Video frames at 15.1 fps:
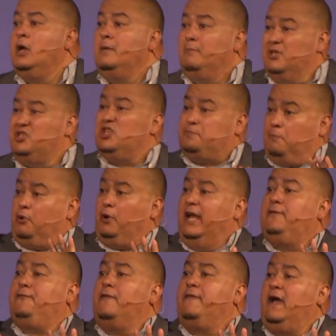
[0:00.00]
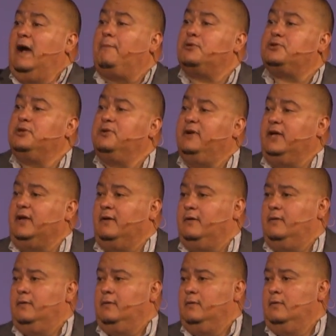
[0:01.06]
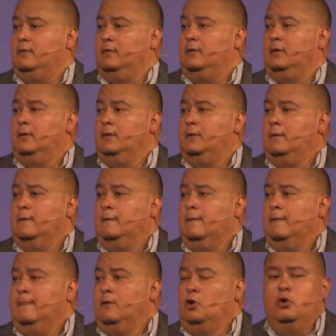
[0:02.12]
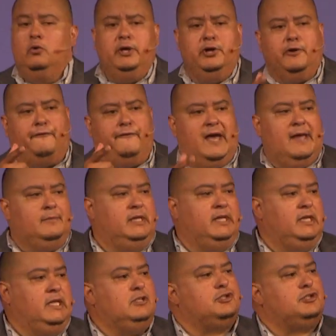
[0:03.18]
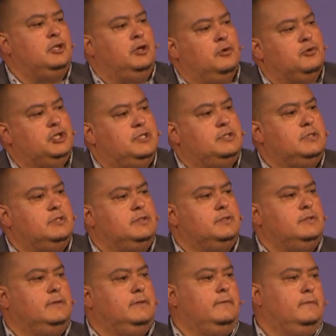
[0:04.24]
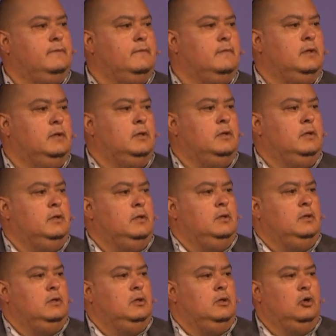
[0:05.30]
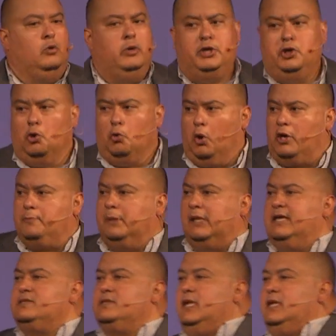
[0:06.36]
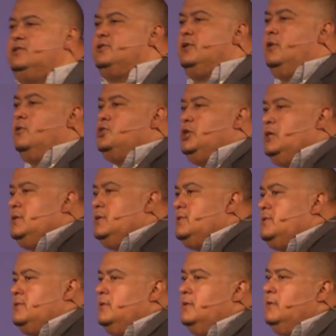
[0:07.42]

but just prayed for the opportunity. Who in your family needs to know Jesus? Who in your workplace needs to know Jesus?